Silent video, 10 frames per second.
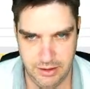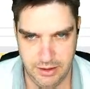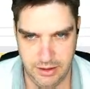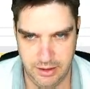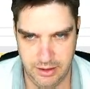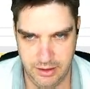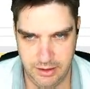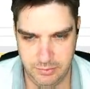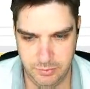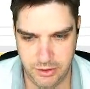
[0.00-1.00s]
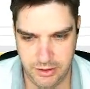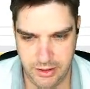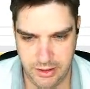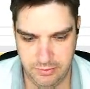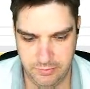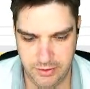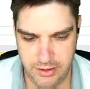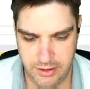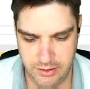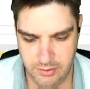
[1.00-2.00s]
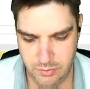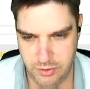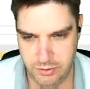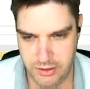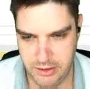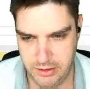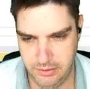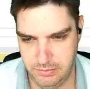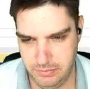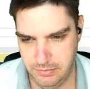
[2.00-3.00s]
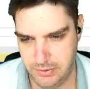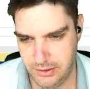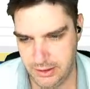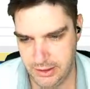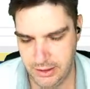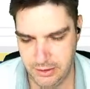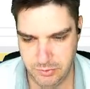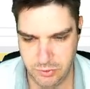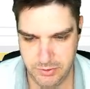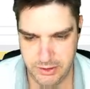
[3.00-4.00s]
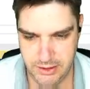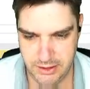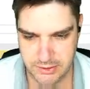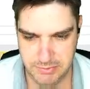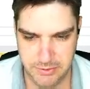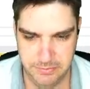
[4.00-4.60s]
and we're going to have a query plan, which will be XML.